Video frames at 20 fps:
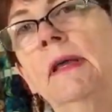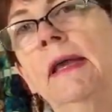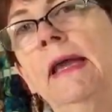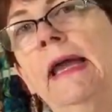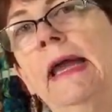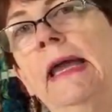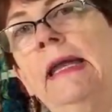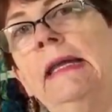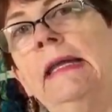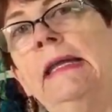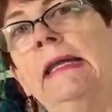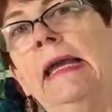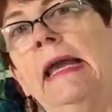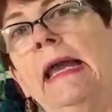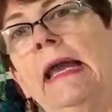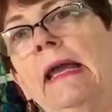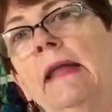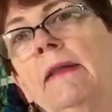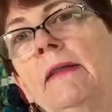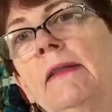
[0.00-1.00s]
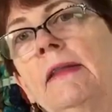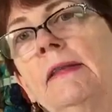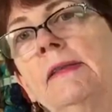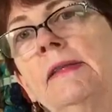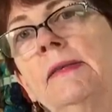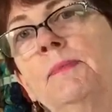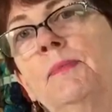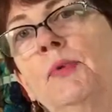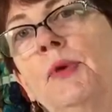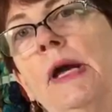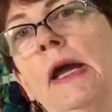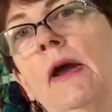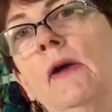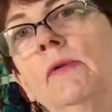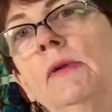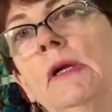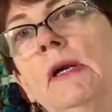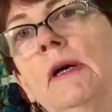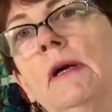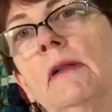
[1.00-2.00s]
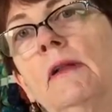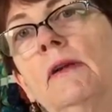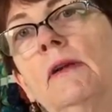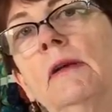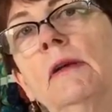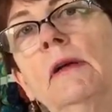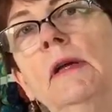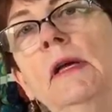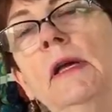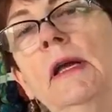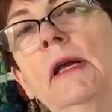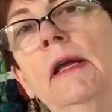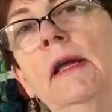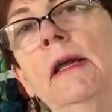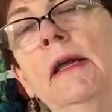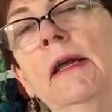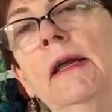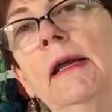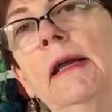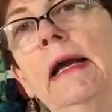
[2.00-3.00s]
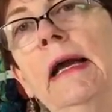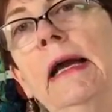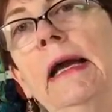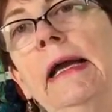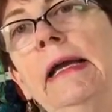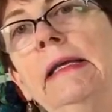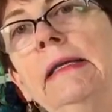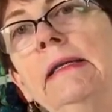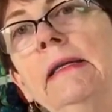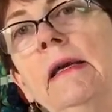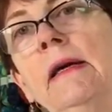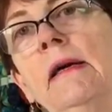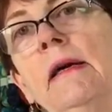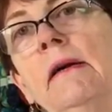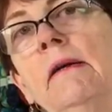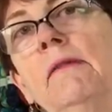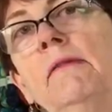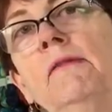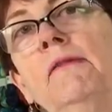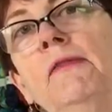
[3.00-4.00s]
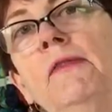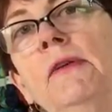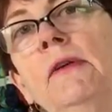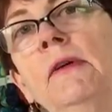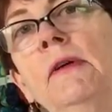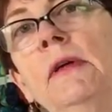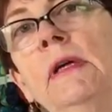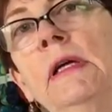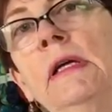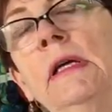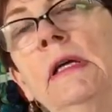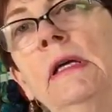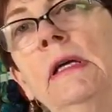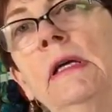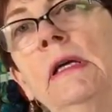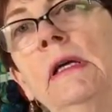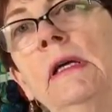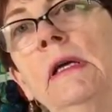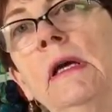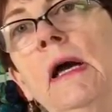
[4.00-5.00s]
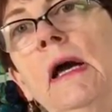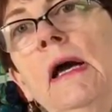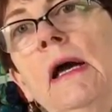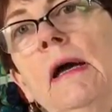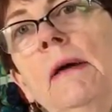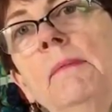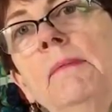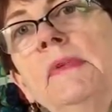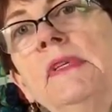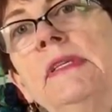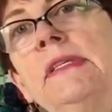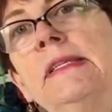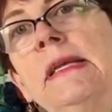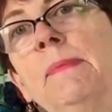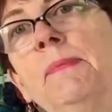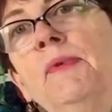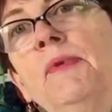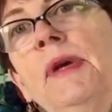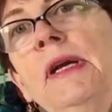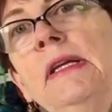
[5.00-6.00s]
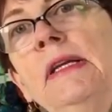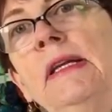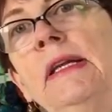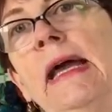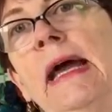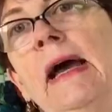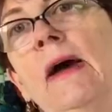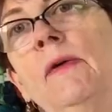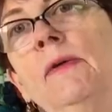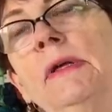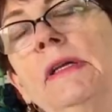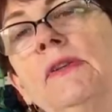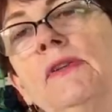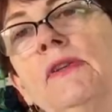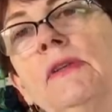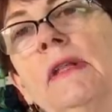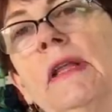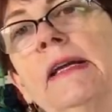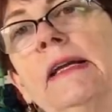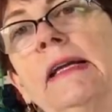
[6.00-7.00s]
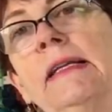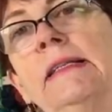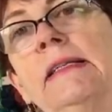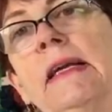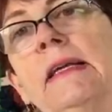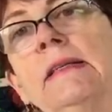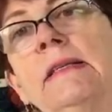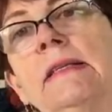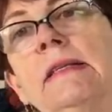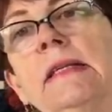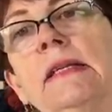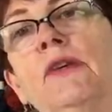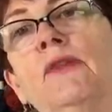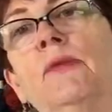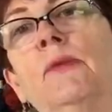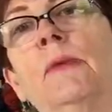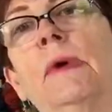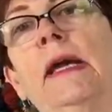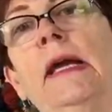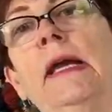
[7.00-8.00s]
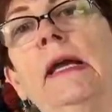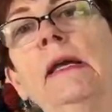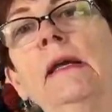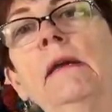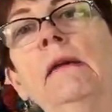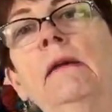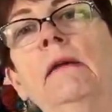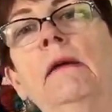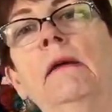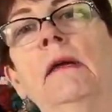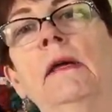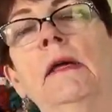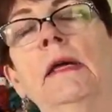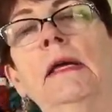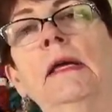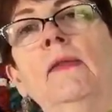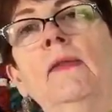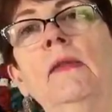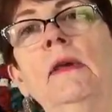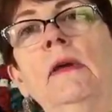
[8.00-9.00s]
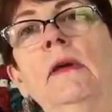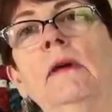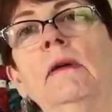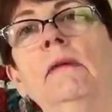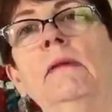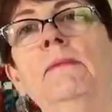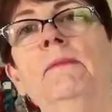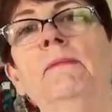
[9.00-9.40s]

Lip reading: And again, this brown color kind of separated out into like a dusty gray in there.